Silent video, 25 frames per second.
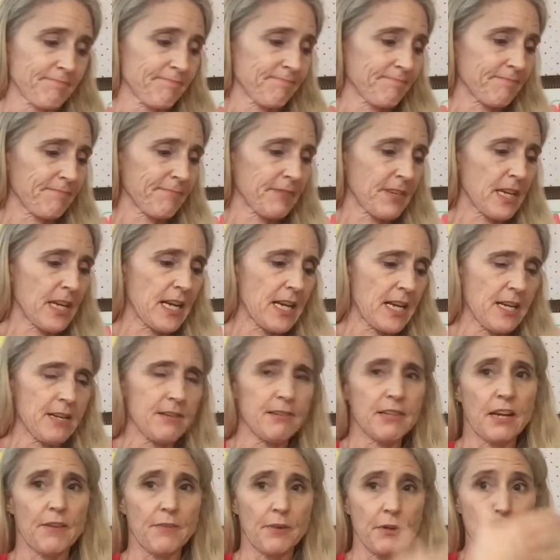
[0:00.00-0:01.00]
Okay?
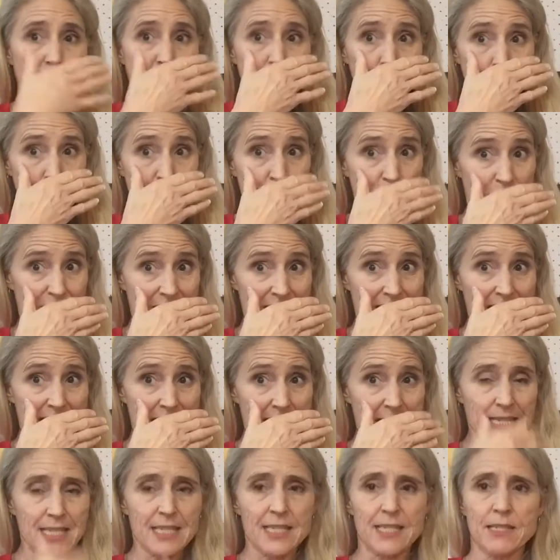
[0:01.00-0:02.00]
Cover your mouth when you
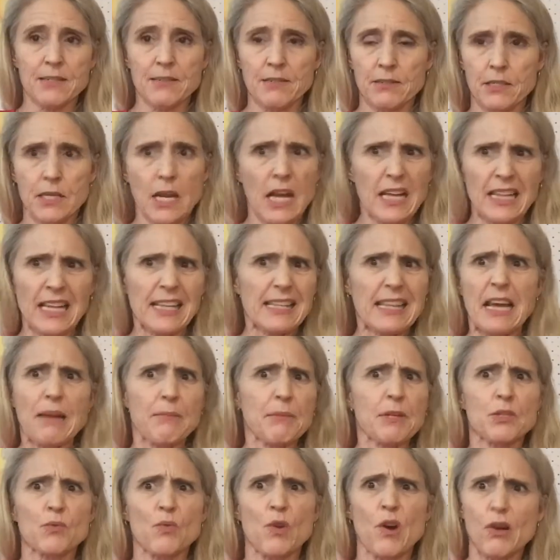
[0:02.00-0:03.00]
sneeze. Not like that,
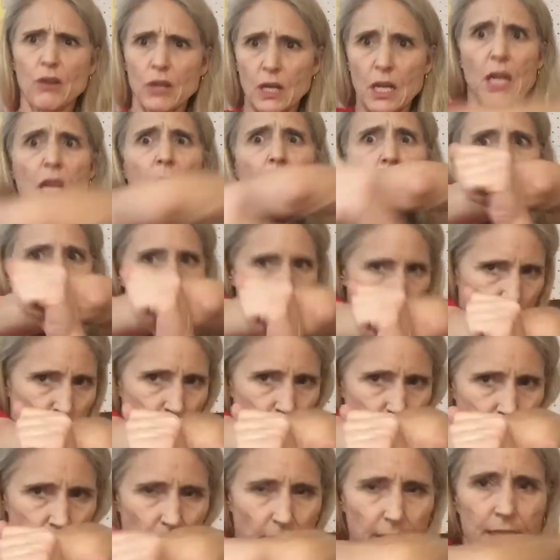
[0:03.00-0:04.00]
Miss Wall.
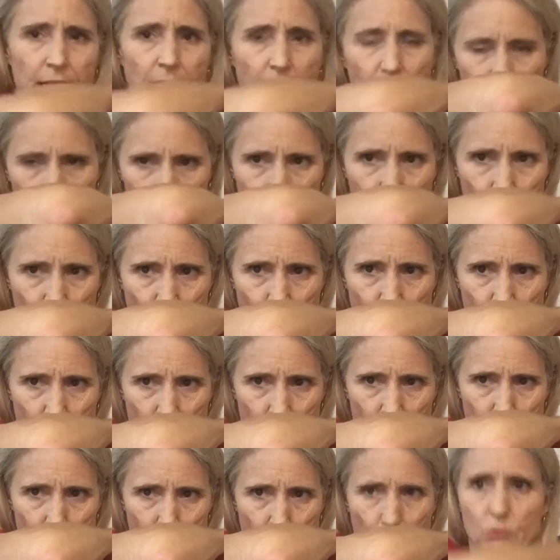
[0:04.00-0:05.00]
Like that in your
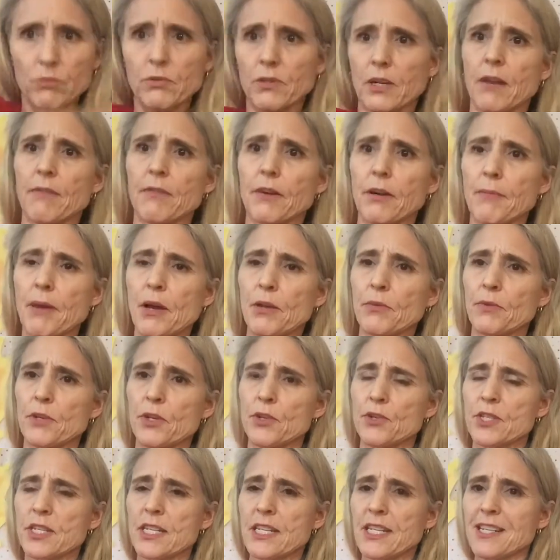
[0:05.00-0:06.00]
elbow. Cover your mouth when you
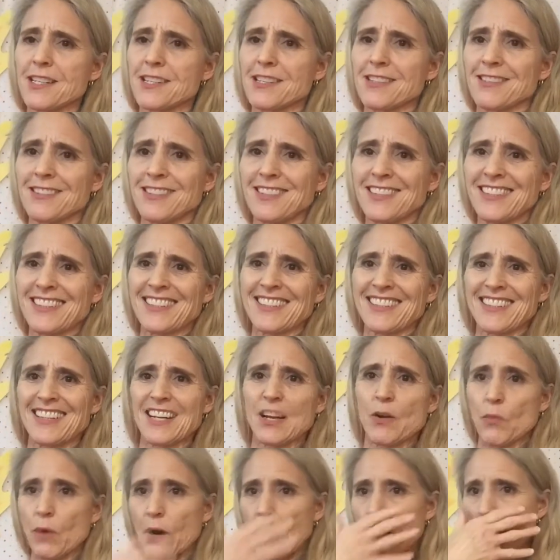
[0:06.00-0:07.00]
sneeze.
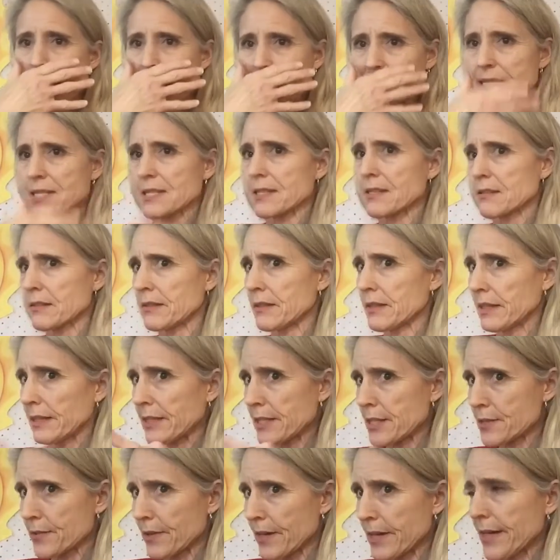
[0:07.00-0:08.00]
Wear a mask, at
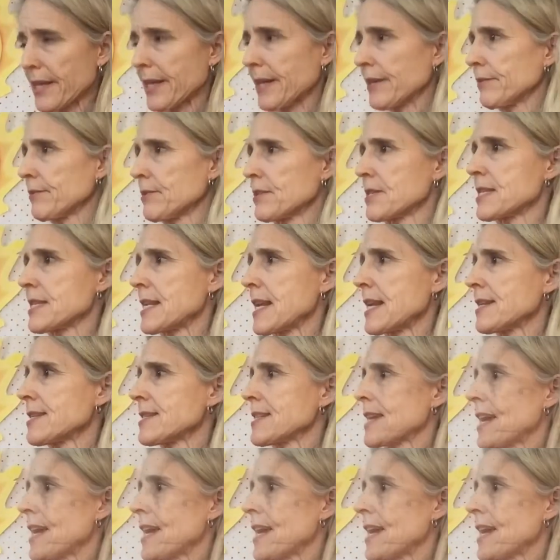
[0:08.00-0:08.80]
least right now. Stay inside.